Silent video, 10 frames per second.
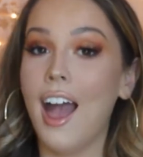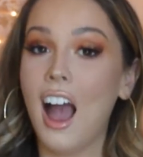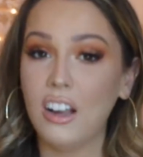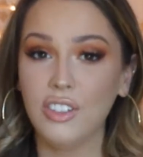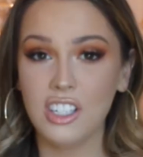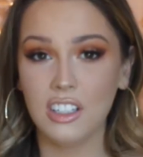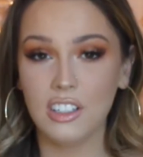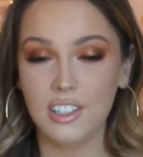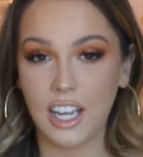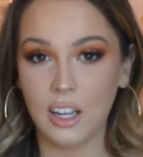every
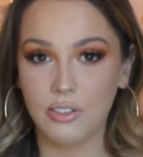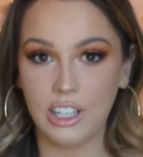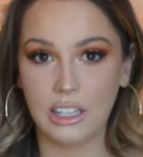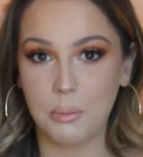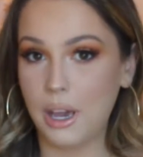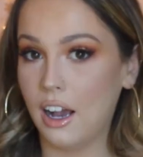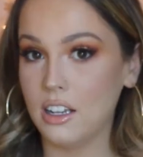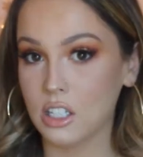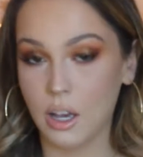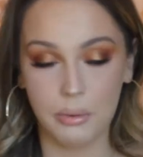single day for like the
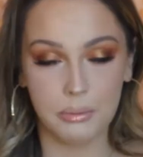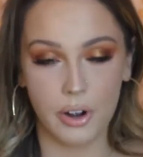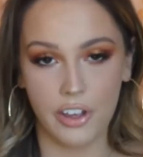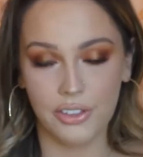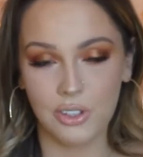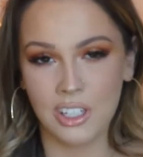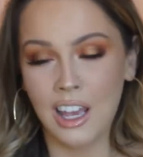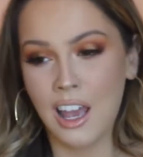past couple months.